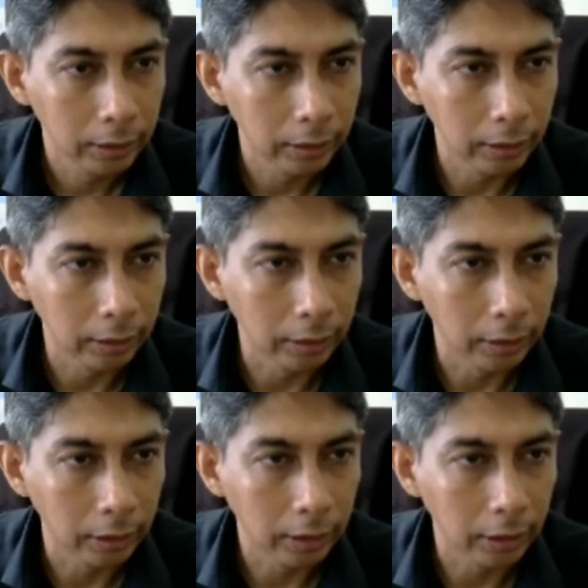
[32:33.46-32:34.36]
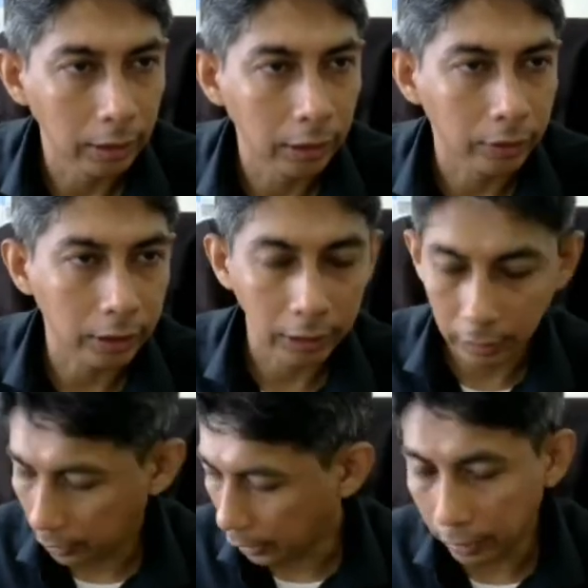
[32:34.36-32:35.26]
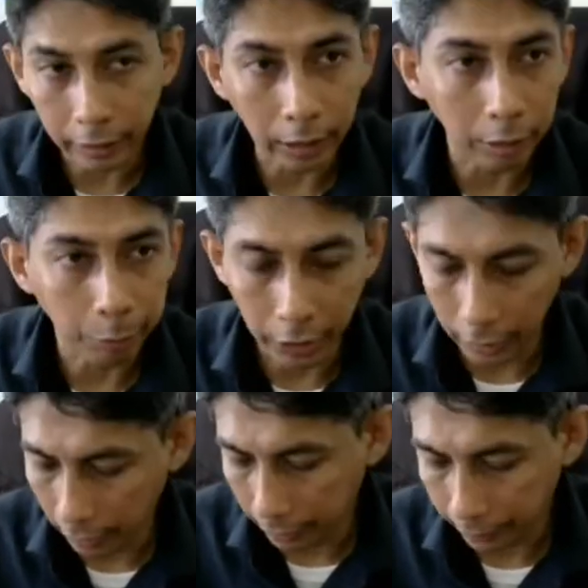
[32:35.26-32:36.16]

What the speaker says: The instruction is LDRB.